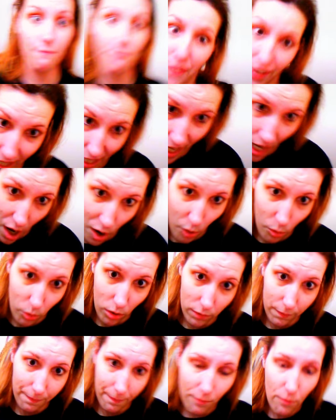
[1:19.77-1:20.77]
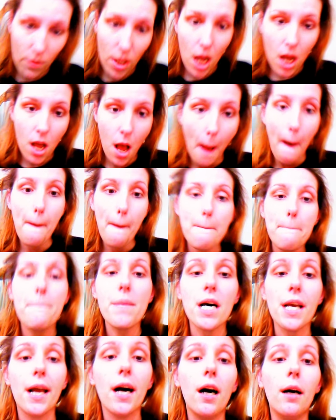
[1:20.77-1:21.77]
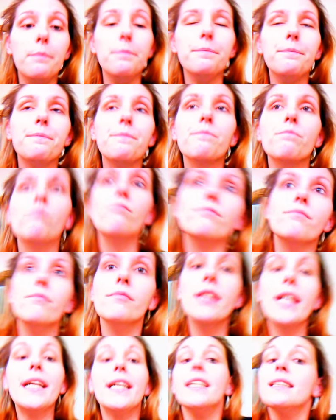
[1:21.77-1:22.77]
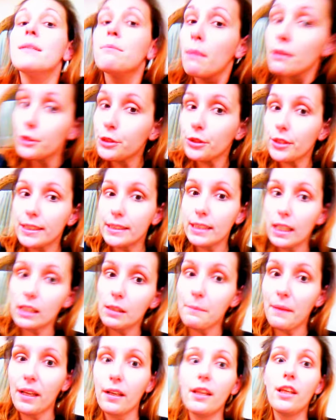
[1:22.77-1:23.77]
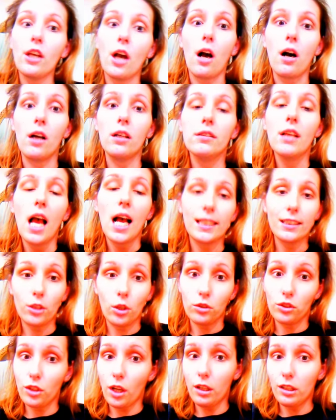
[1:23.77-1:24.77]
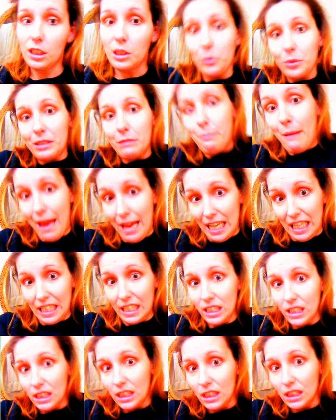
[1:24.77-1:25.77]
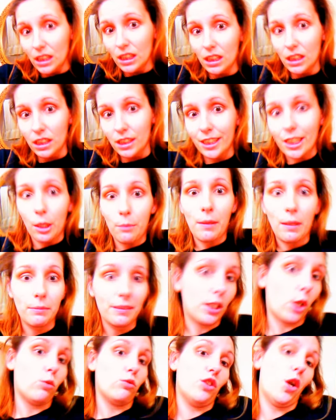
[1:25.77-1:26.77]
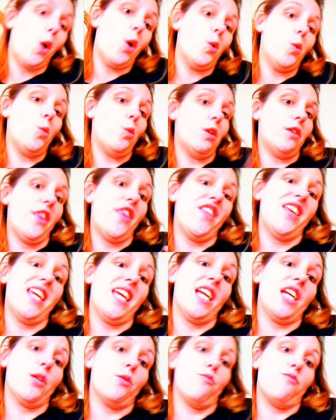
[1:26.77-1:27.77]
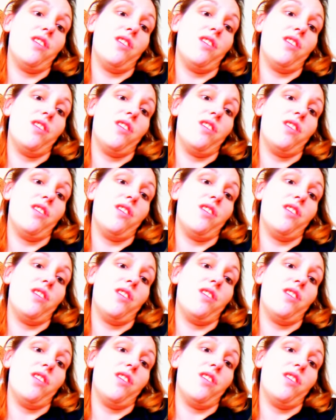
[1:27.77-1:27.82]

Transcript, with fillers: video. But um, here's my Trichotillomania, y'all. told y'all it was bad. Y'all probably don't know or think or